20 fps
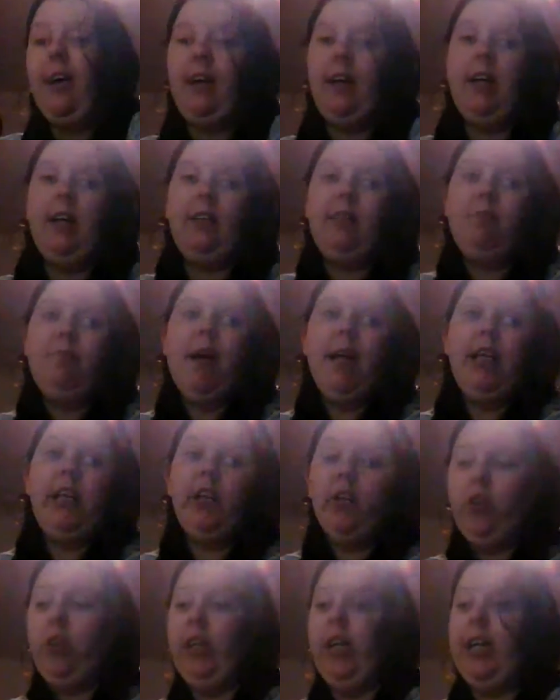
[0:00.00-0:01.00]
it is
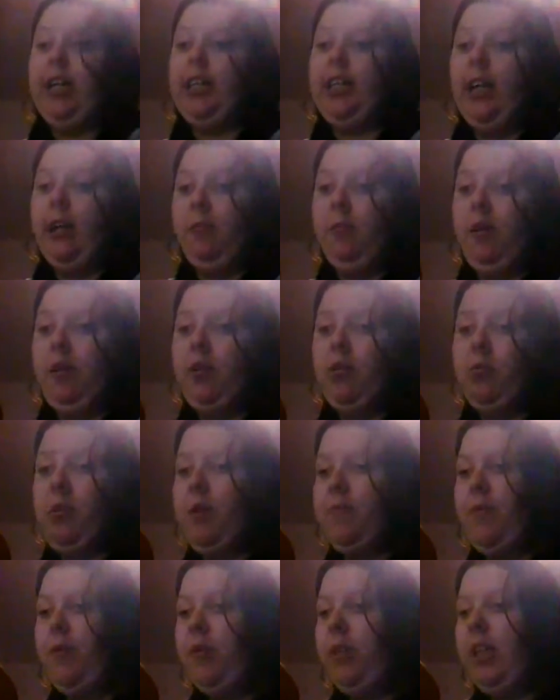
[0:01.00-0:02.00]
medical data, because
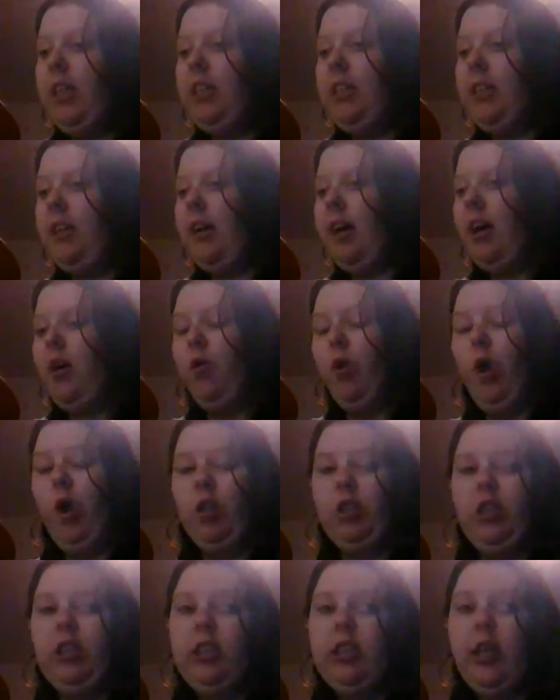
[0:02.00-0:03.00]
people need to know
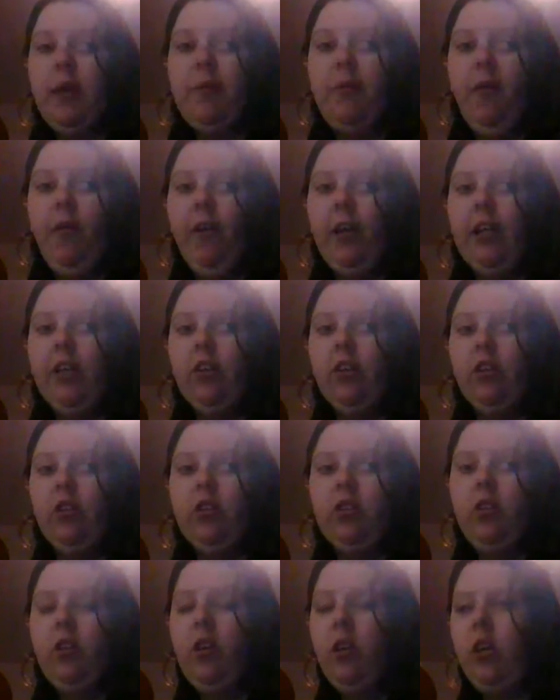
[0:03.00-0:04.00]
not to separate
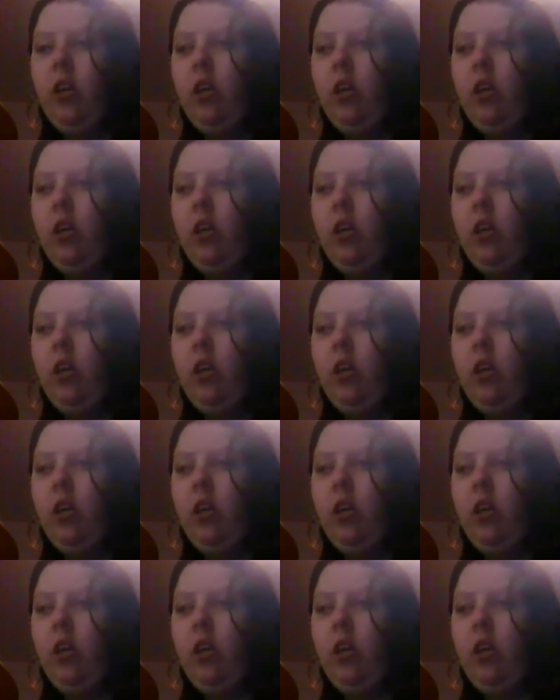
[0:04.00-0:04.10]
us.